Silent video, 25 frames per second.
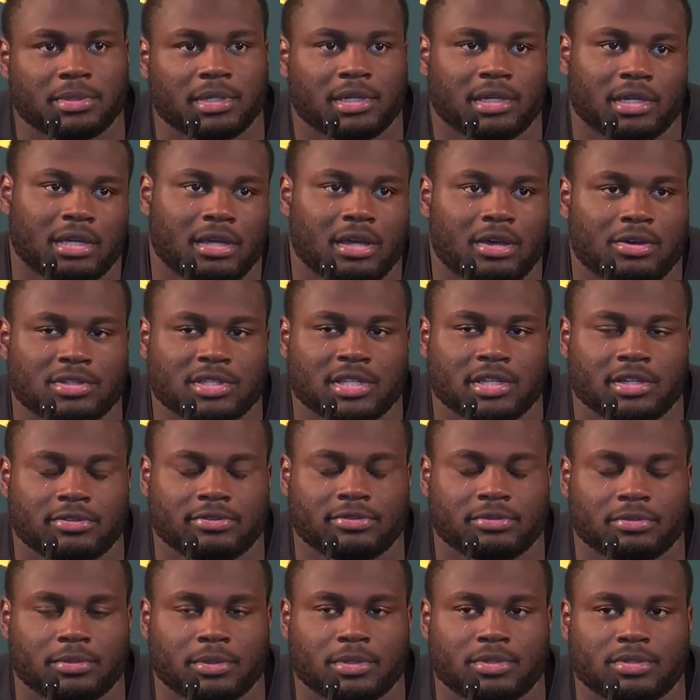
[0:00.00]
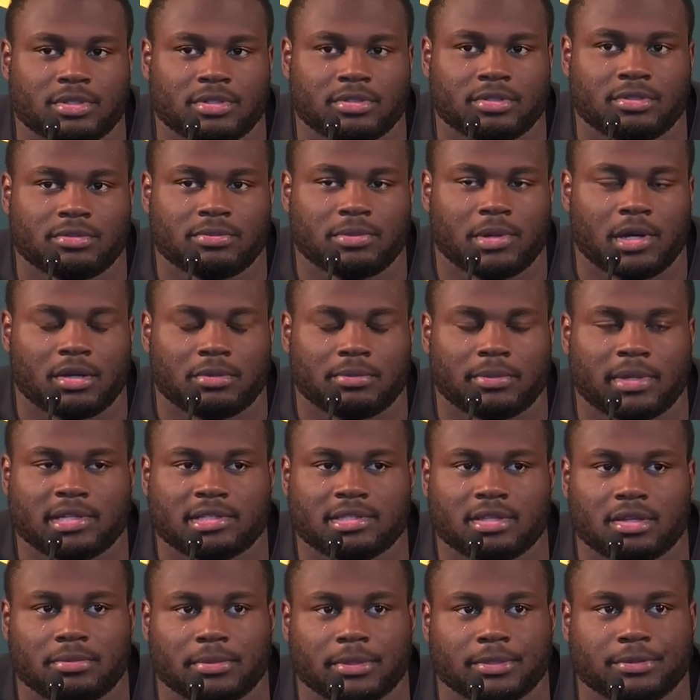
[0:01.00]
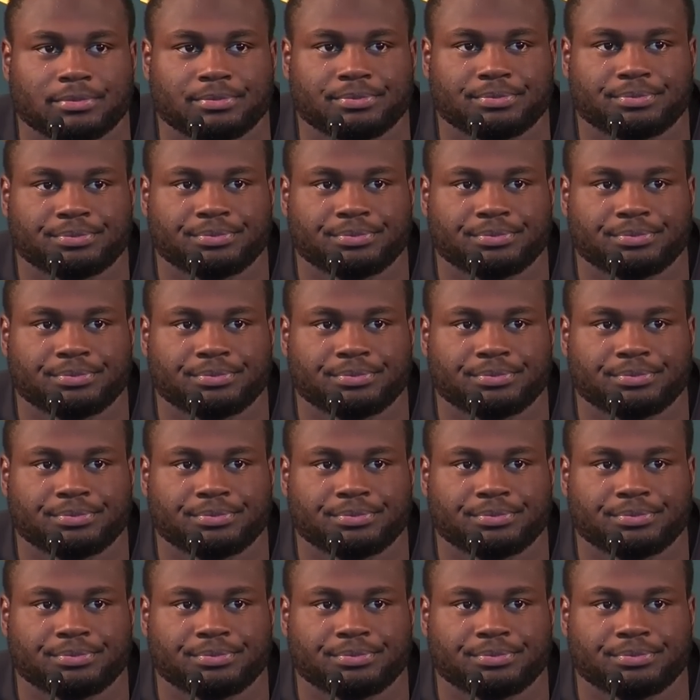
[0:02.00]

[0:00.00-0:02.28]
but I was here for most of the part of my summer.